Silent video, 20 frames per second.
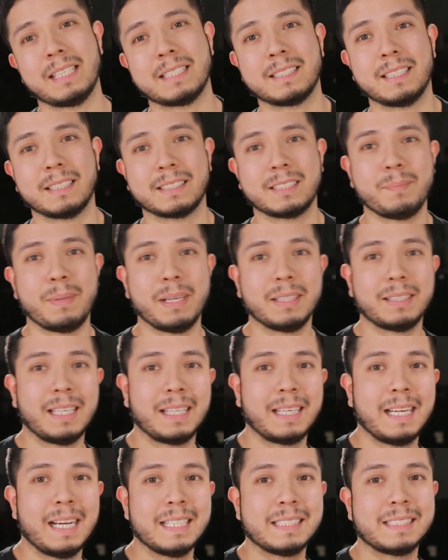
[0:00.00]
that sucks about
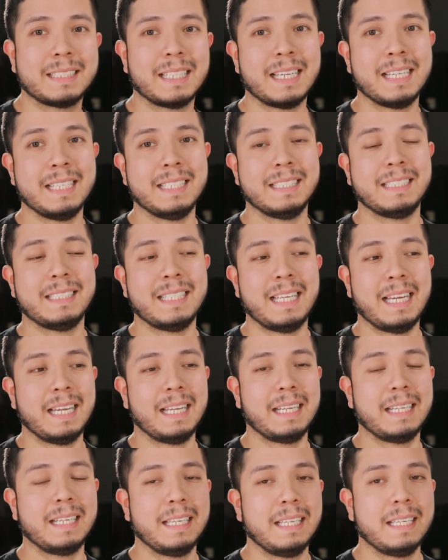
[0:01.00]
that, guys, is
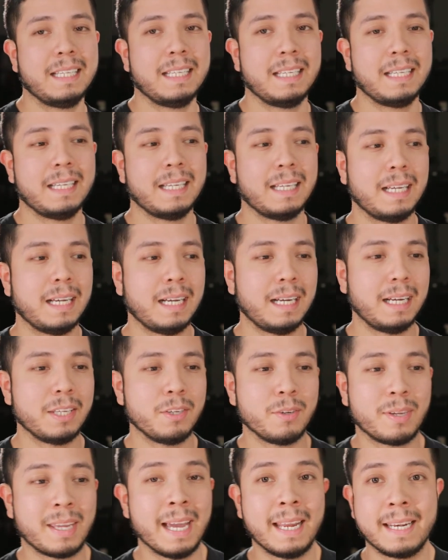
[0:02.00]
that uh,
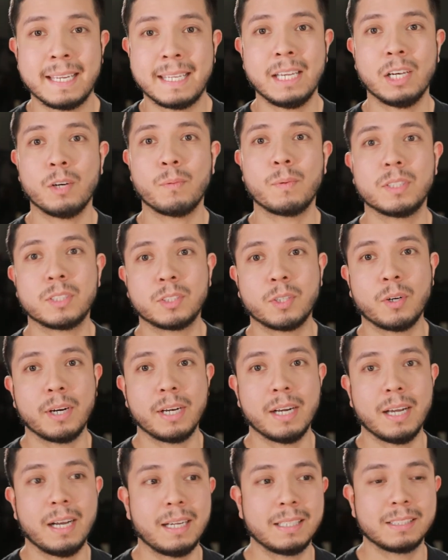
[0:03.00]
you can't hear what's
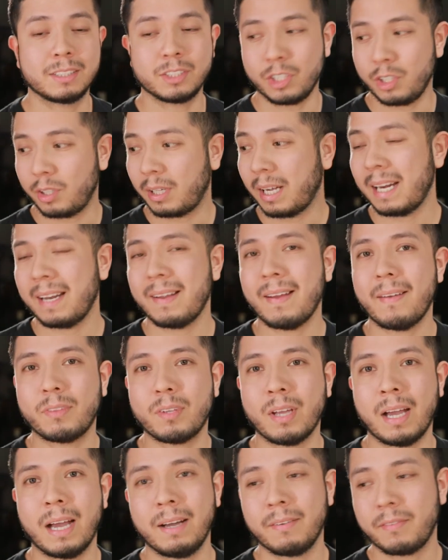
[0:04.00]
going on, so you kind of have
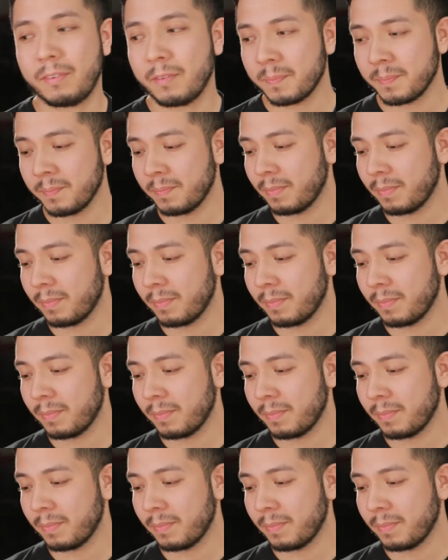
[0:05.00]
to have